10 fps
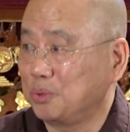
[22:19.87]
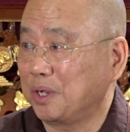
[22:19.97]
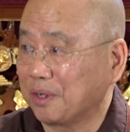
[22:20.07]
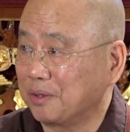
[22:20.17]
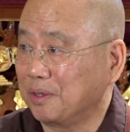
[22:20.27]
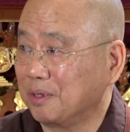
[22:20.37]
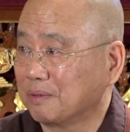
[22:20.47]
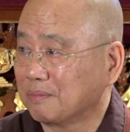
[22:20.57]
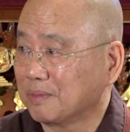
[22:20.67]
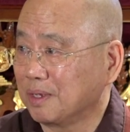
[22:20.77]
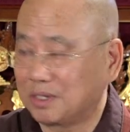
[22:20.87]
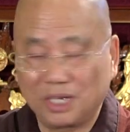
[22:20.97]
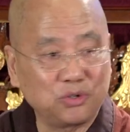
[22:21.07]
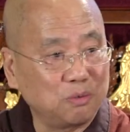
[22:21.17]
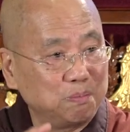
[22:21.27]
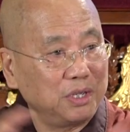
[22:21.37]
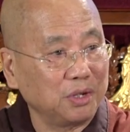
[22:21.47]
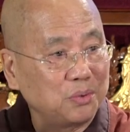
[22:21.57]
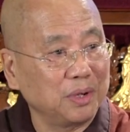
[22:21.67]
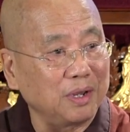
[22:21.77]
doing in here, a sentient
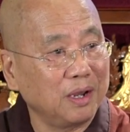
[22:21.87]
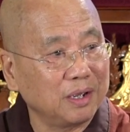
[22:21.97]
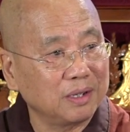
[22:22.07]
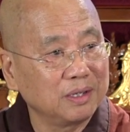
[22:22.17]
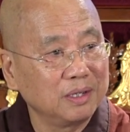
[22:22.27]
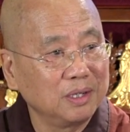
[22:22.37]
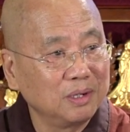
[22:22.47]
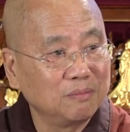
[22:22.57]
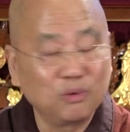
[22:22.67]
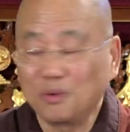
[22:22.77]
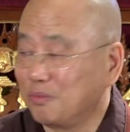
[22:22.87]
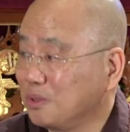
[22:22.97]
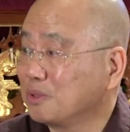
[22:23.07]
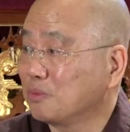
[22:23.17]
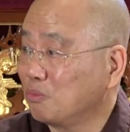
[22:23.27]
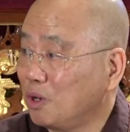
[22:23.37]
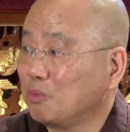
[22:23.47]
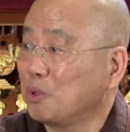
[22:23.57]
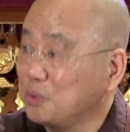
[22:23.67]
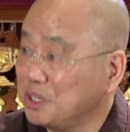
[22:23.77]
being, you and I.
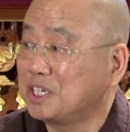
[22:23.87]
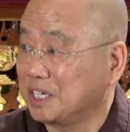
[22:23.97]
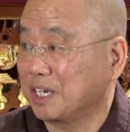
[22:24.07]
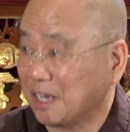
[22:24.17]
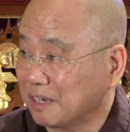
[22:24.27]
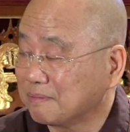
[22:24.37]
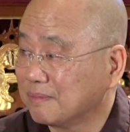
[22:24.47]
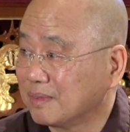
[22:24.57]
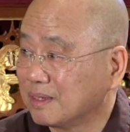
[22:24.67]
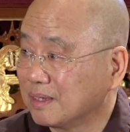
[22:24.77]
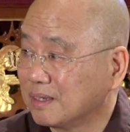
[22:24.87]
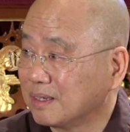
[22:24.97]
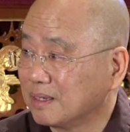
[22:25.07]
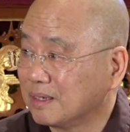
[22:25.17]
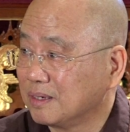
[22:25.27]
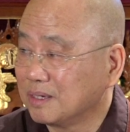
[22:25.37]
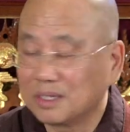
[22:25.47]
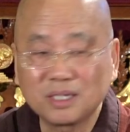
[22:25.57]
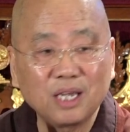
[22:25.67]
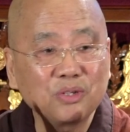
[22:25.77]
What were we seeking?
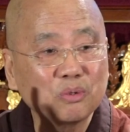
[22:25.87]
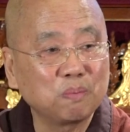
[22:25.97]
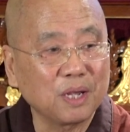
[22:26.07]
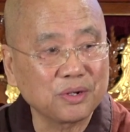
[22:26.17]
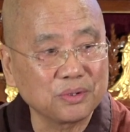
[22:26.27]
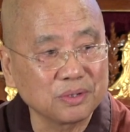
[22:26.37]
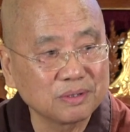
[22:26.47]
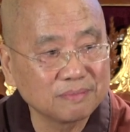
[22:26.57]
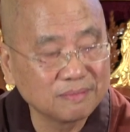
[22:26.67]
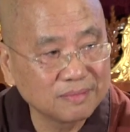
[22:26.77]
Sensual pleasures.